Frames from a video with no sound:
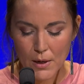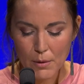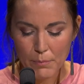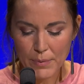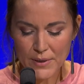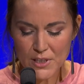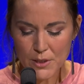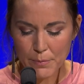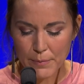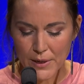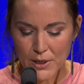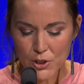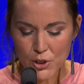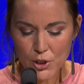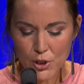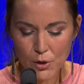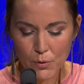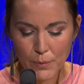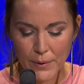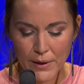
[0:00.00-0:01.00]
but to make
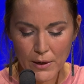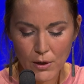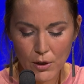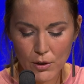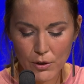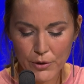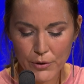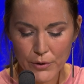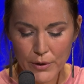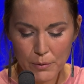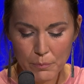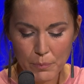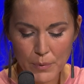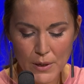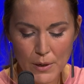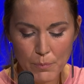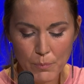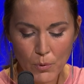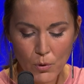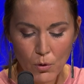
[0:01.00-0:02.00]
sure we included
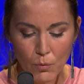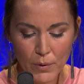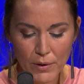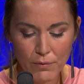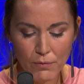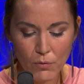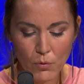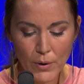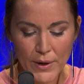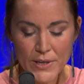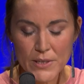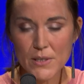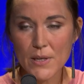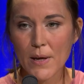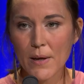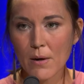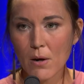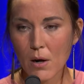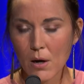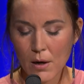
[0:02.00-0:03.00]
people with voice
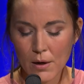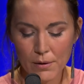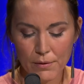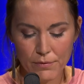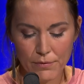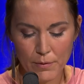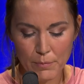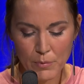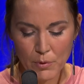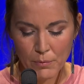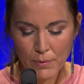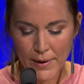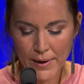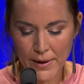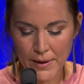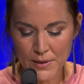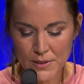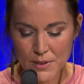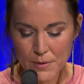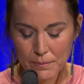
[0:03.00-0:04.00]
and heart from the
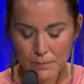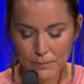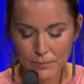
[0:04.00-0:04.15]
res.